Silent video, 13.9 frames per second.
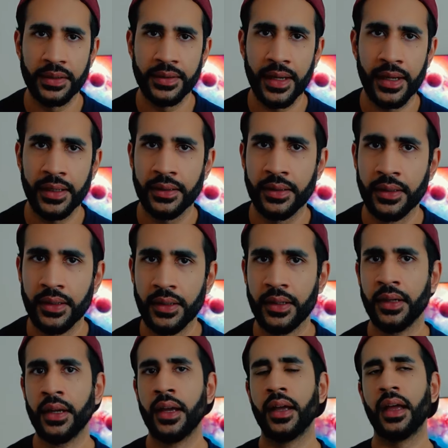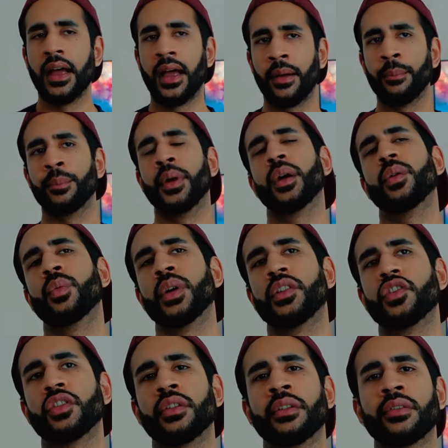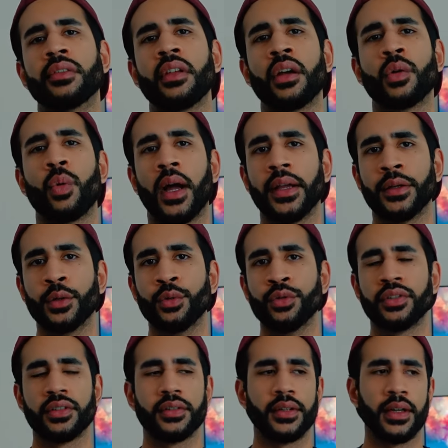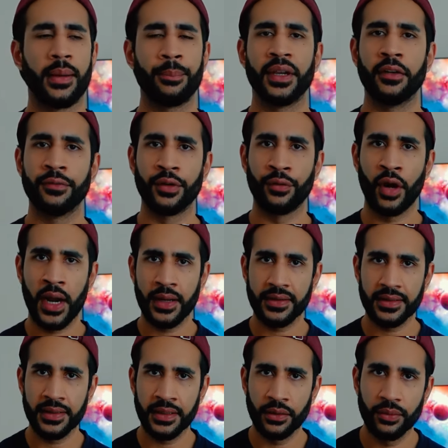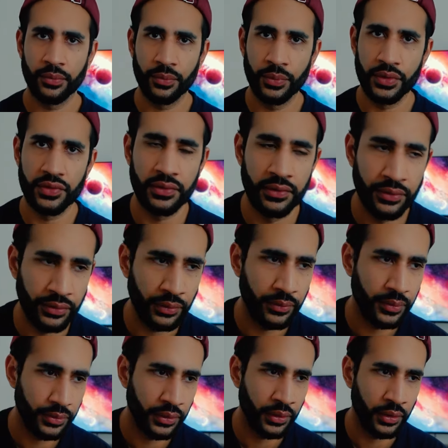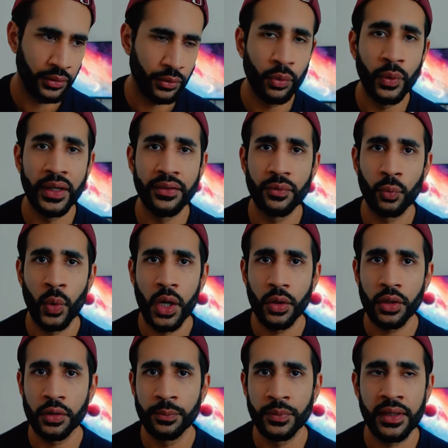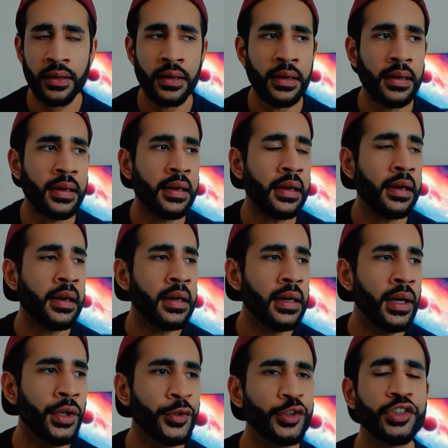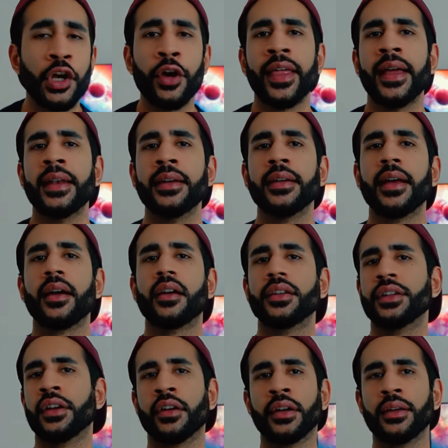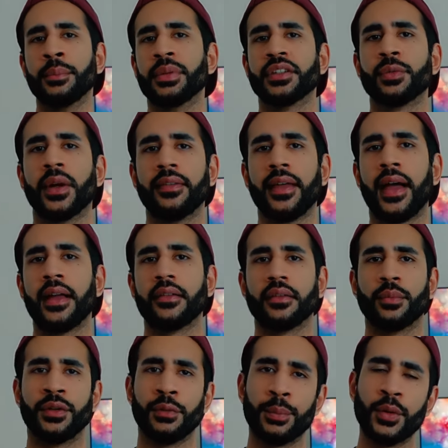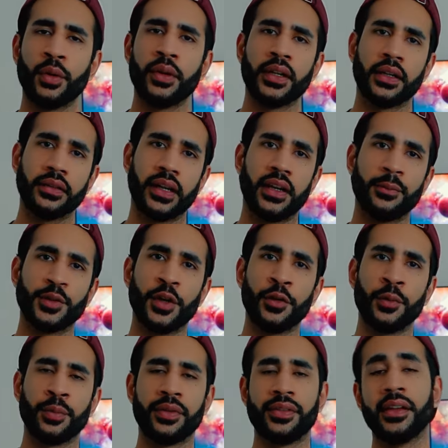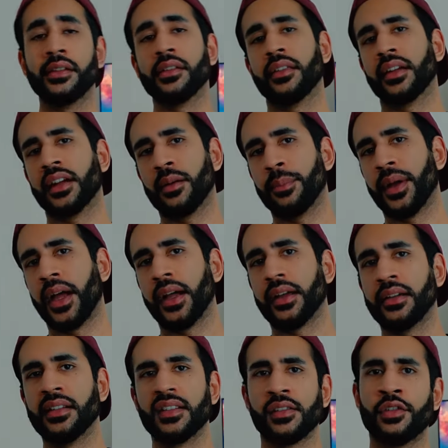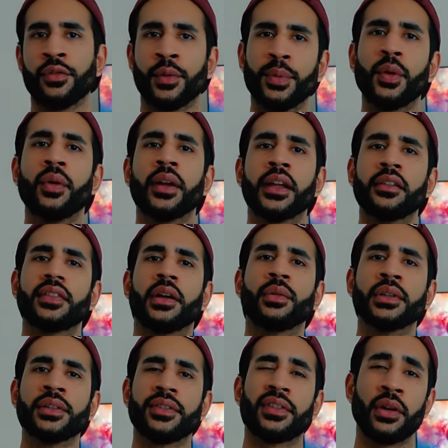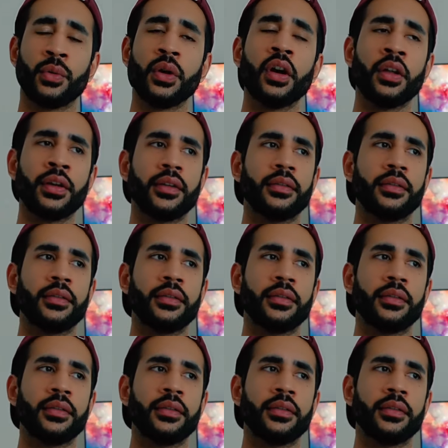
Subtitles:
day, which is quite good. A bit of variety, which is always welcomed. So then, in between that, I'll be reporting, I'll get up, go to a procedure, then come back and continue reporting, so on, so on.